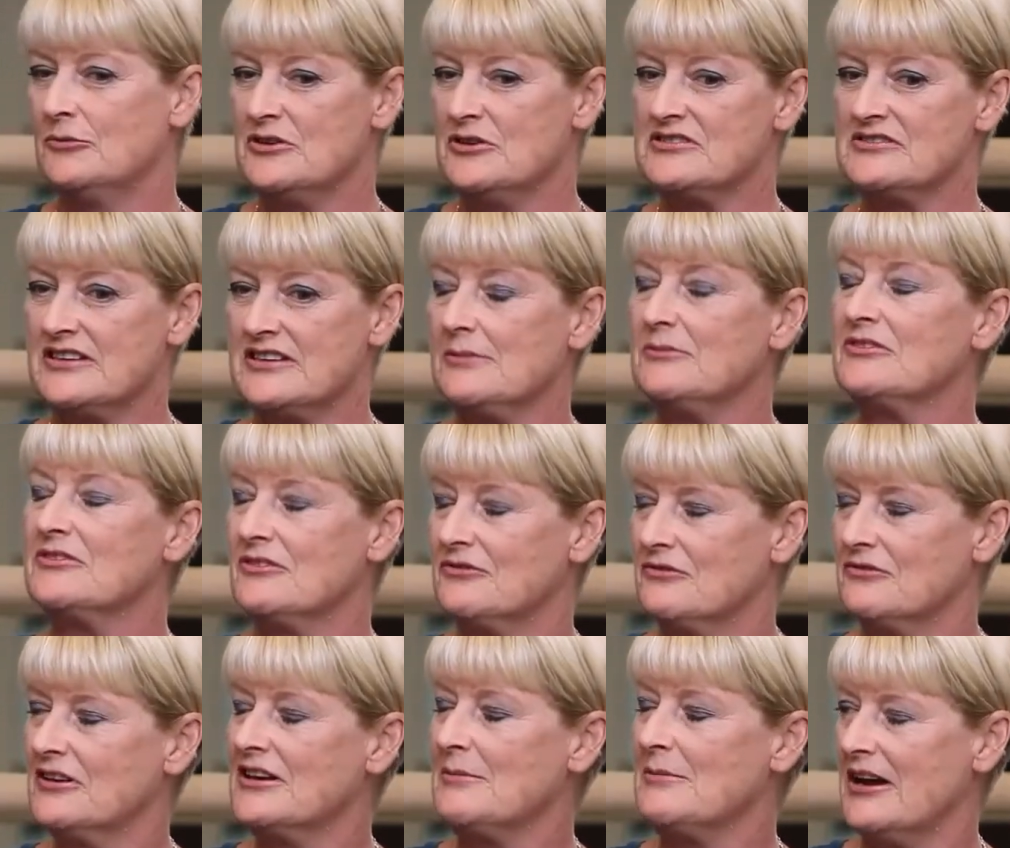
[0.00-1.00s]
which seems to have
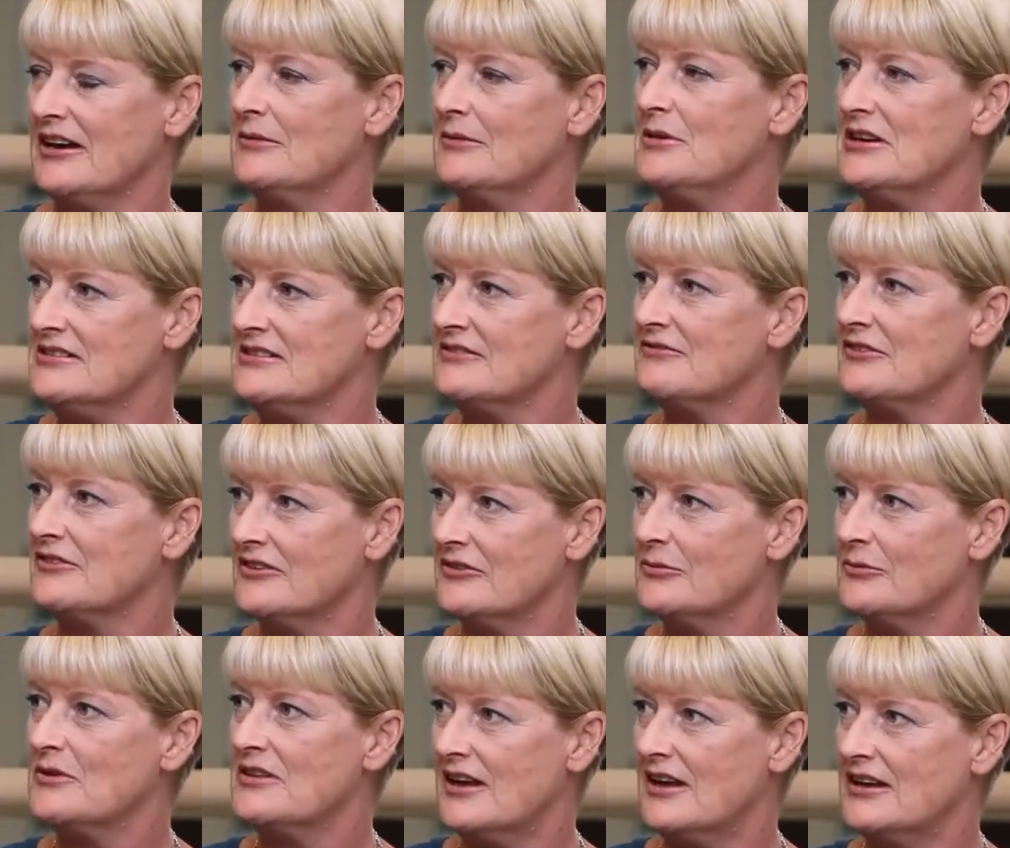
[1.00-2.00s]
really made a big difference
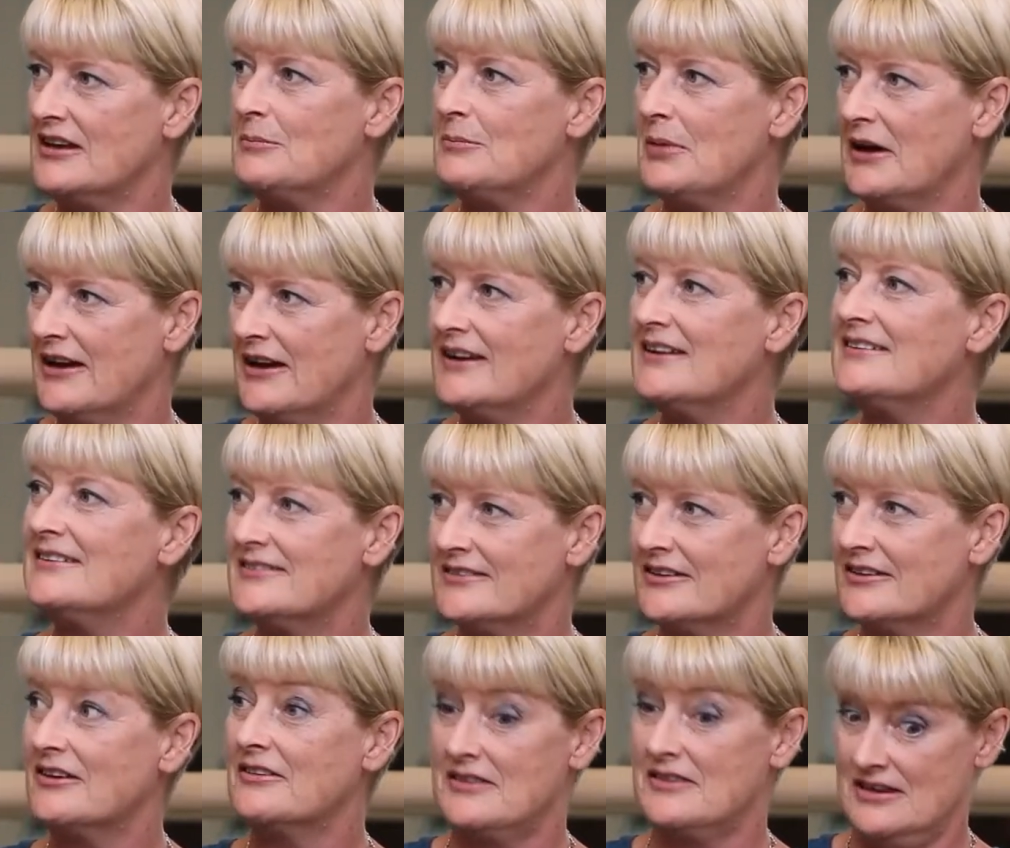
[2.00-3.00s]
with our hip pain. So
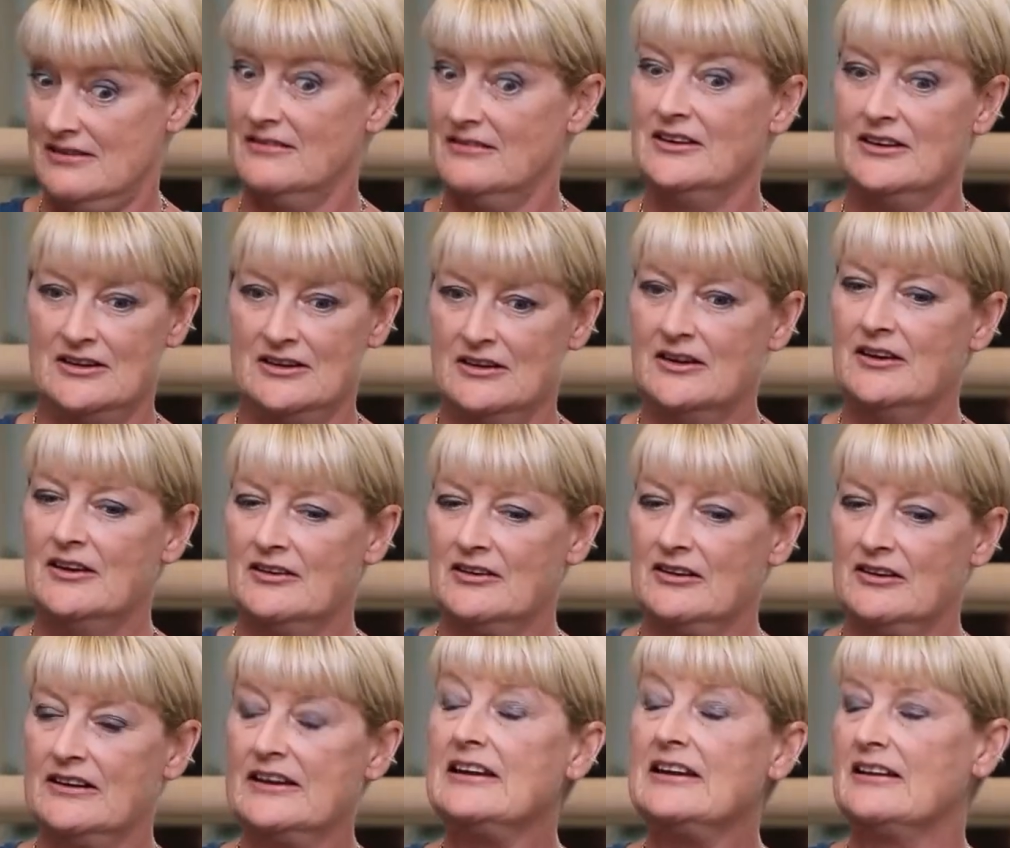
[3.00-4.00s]
yeah. I think
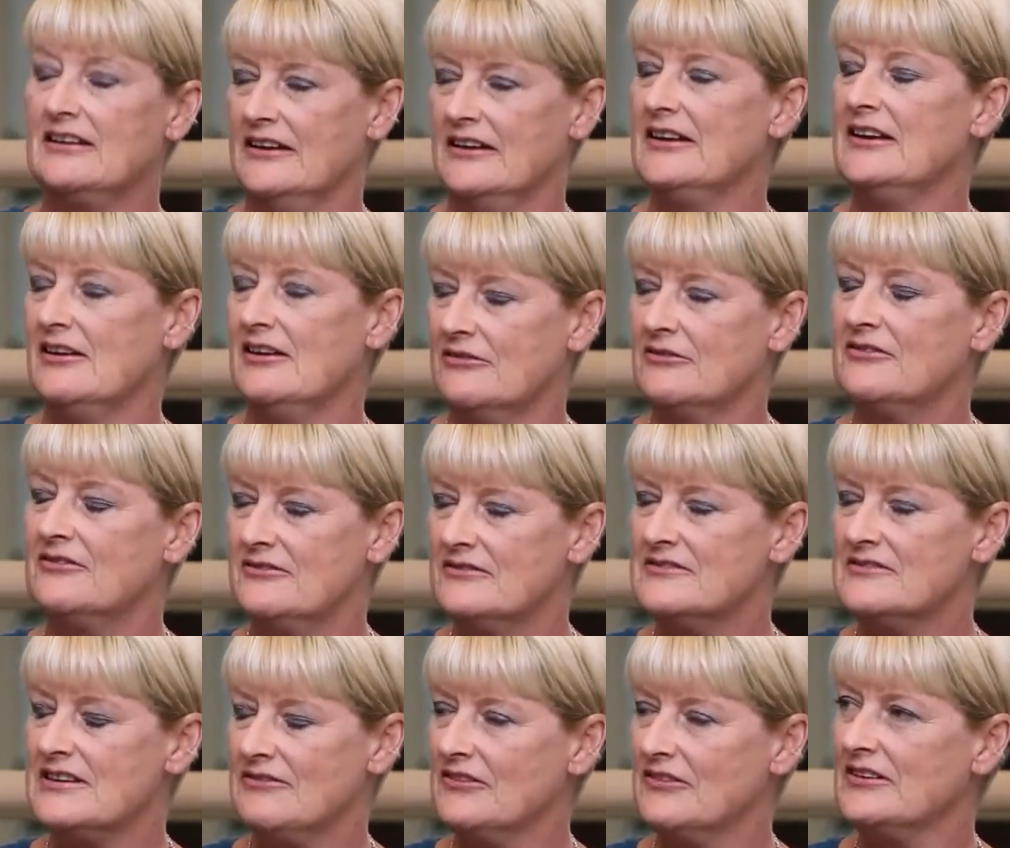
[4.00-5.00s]
clinically, I'd
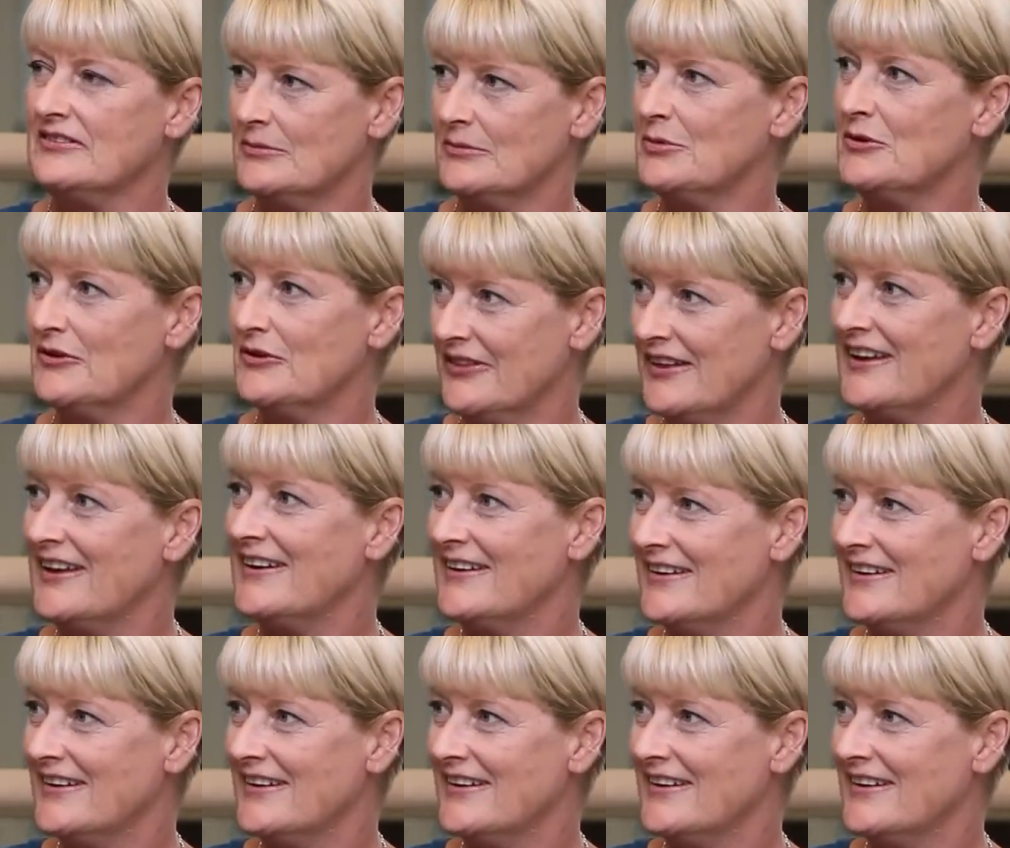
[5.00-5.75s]
definitely support that.